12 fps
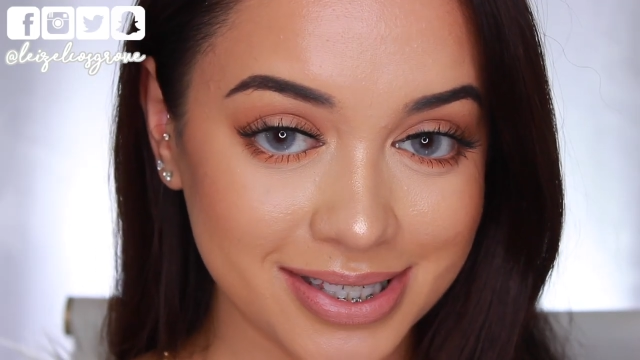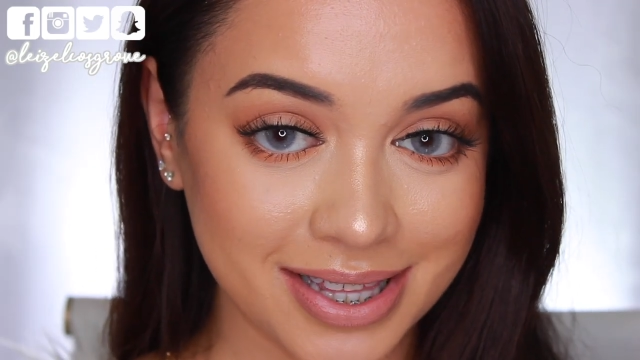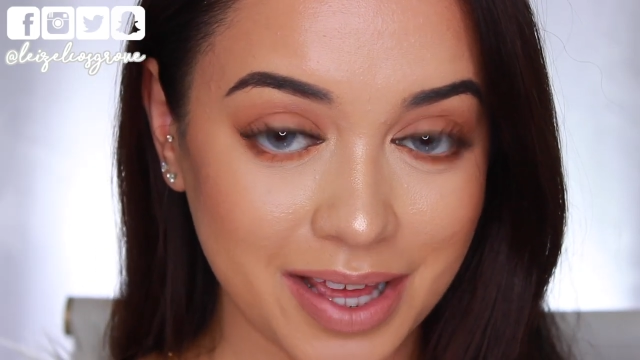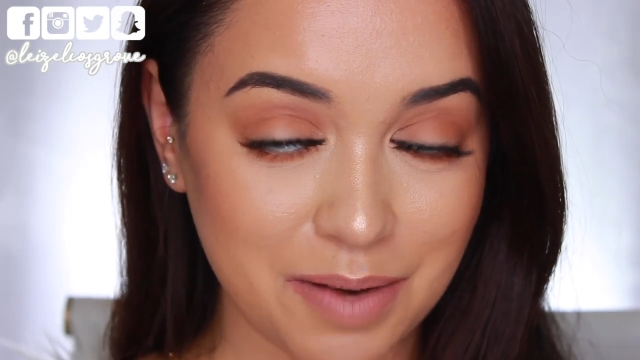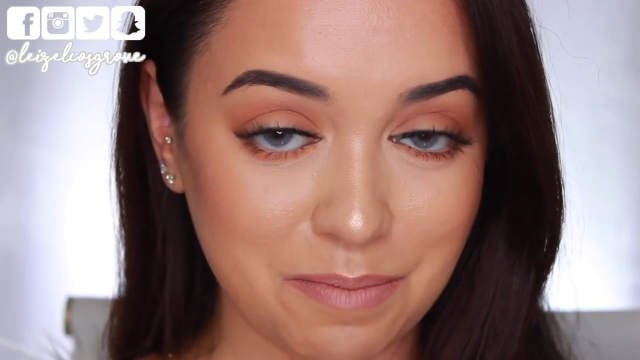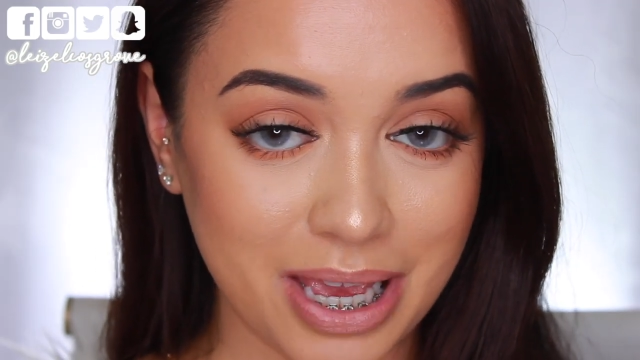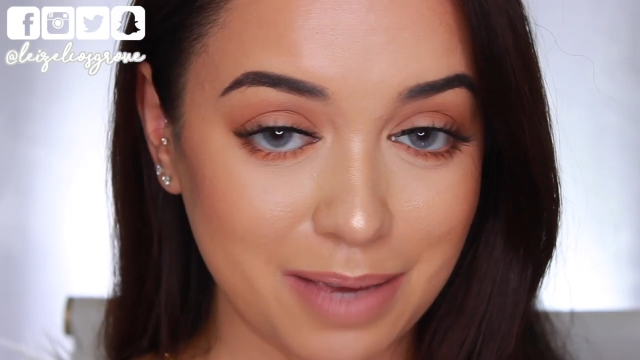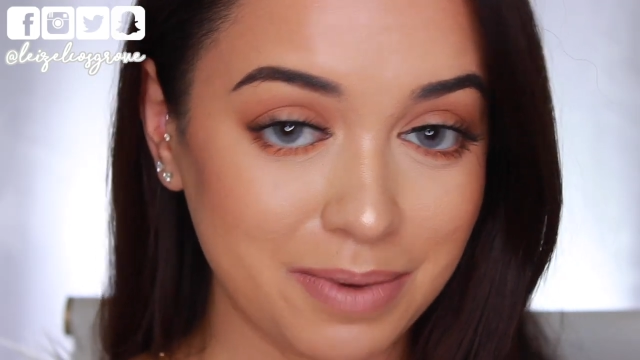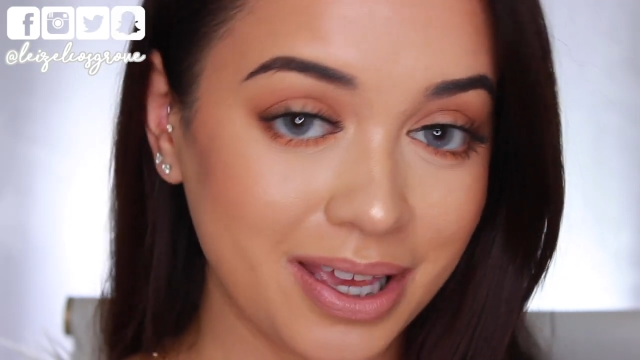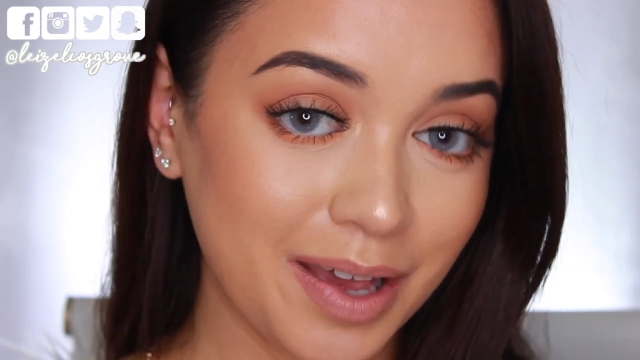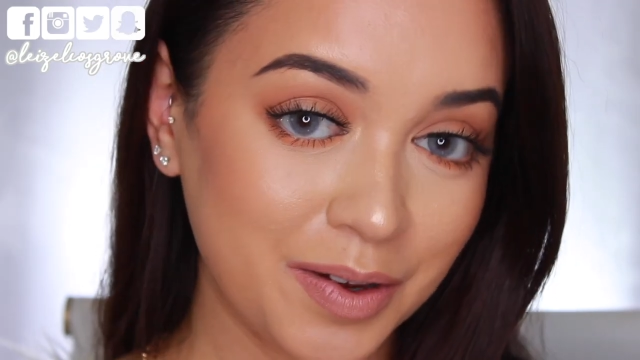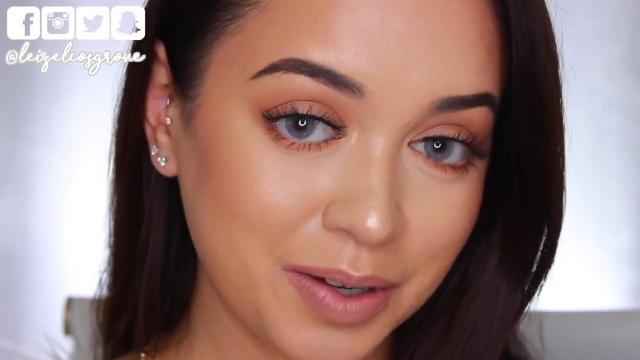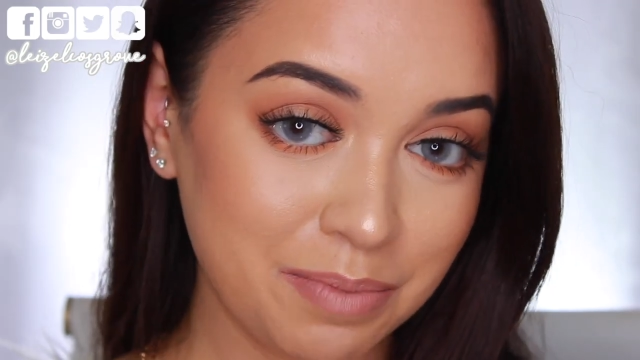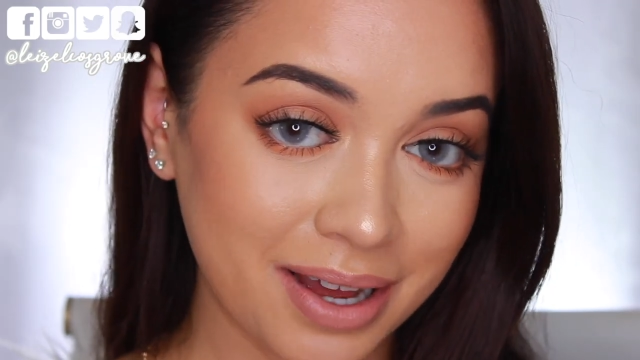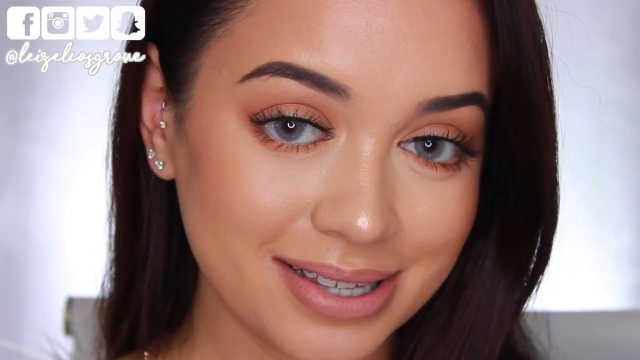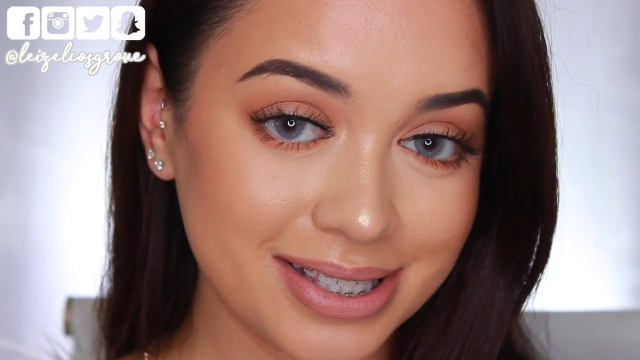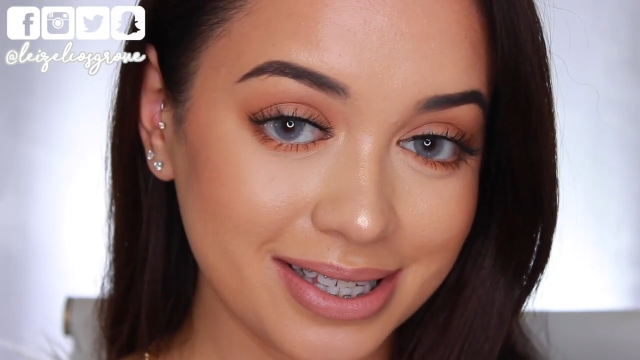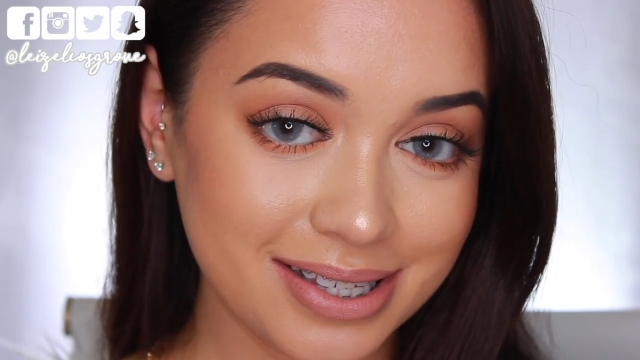then maybe I could
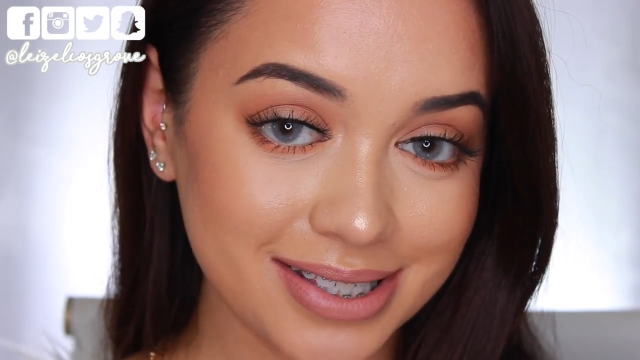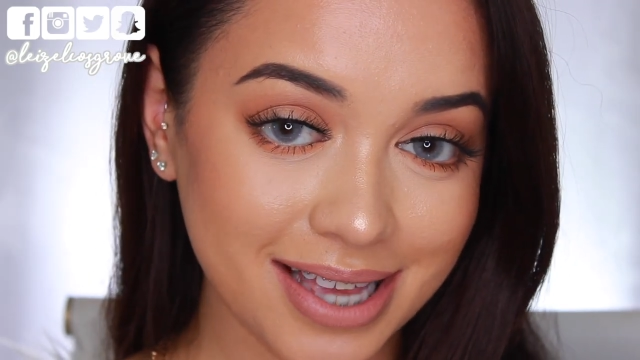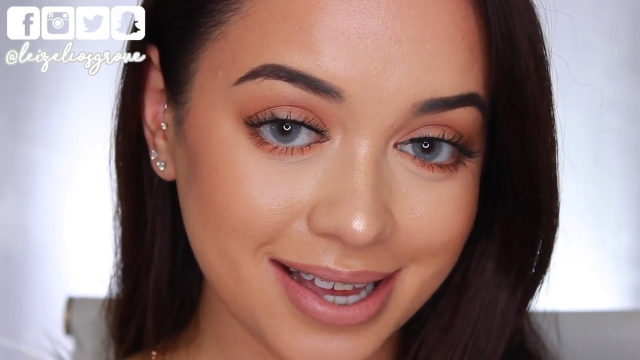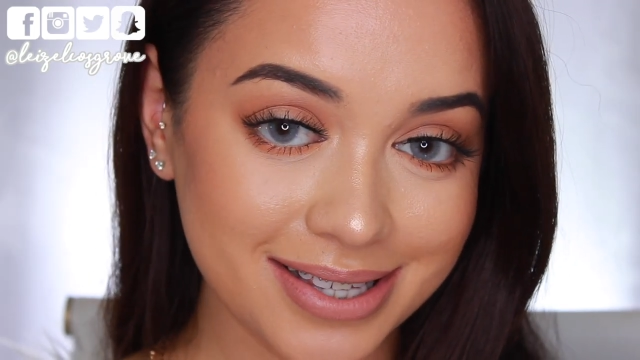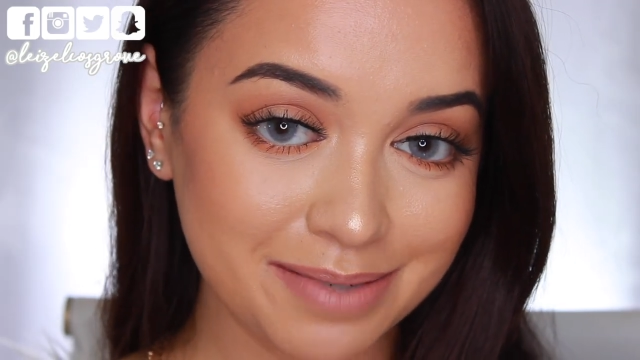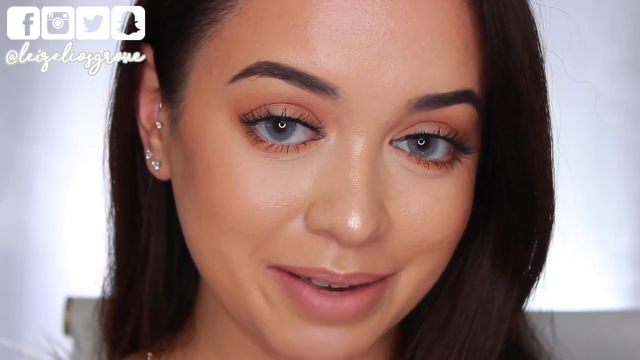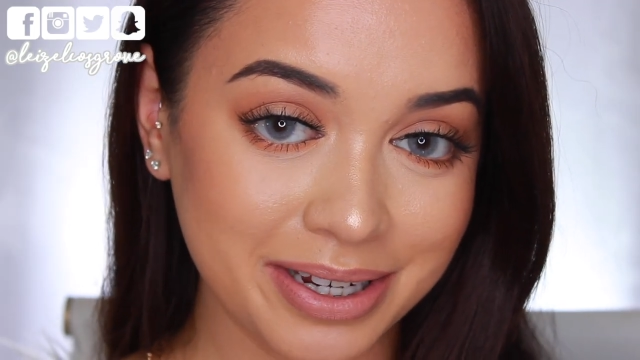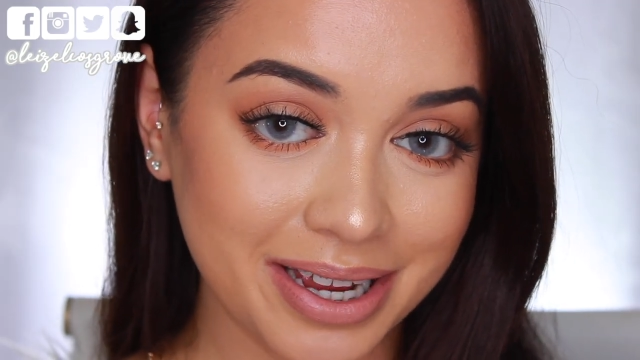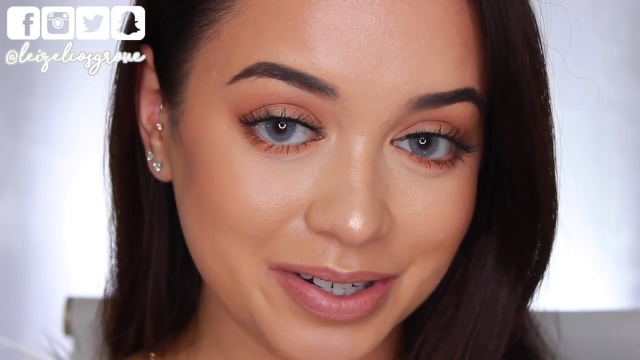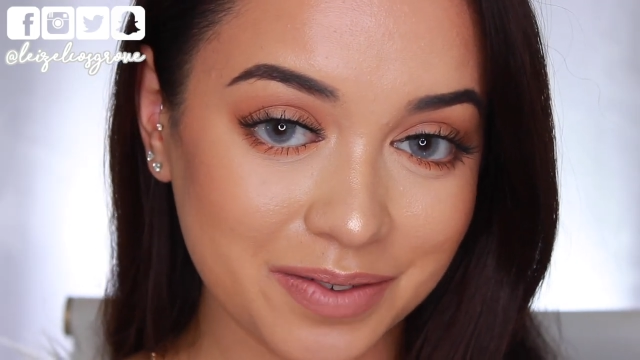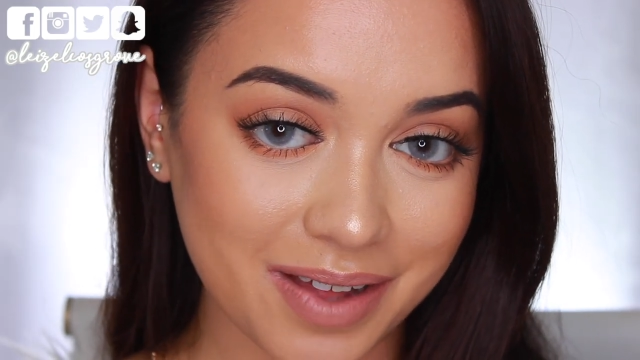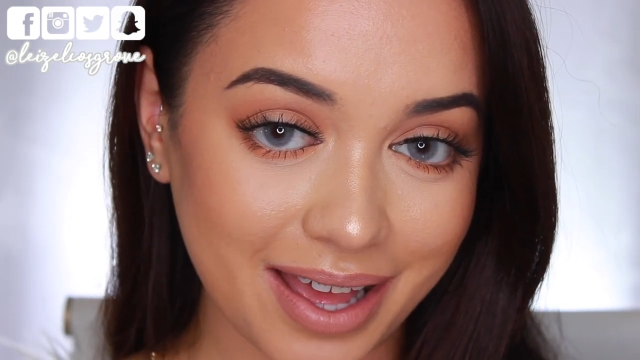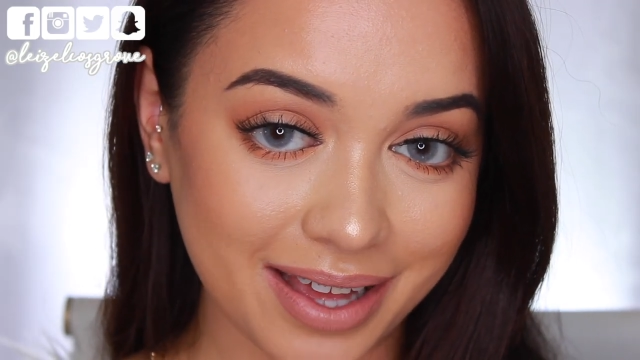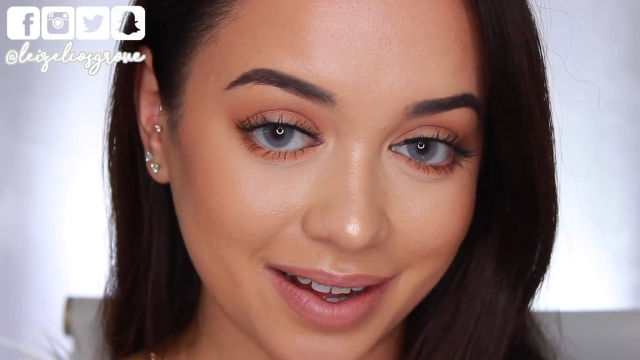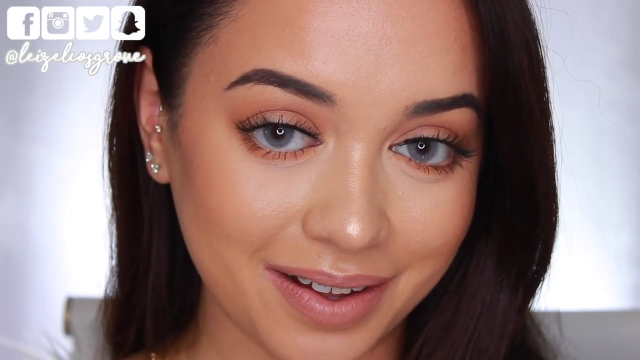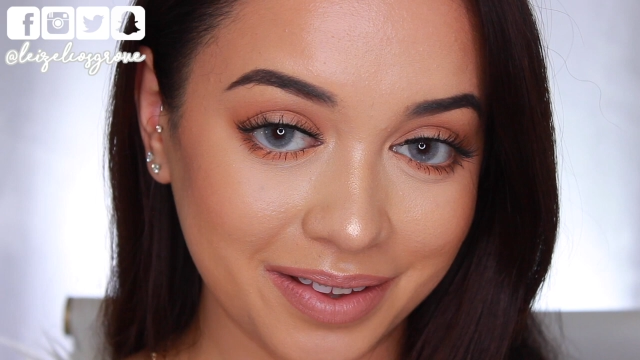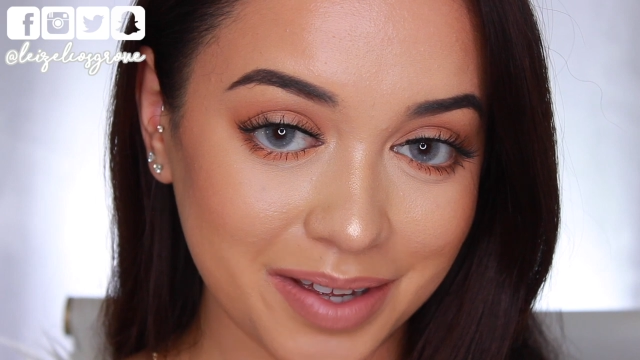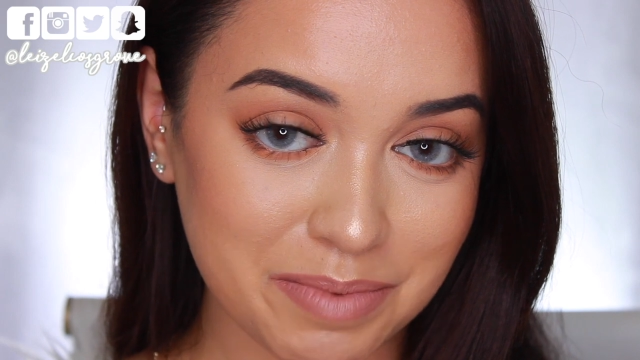pass these as my natural eye
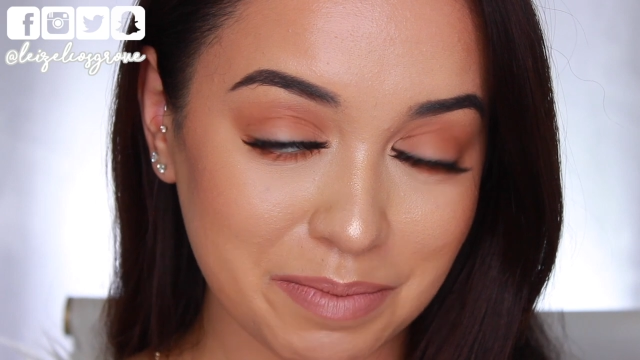color,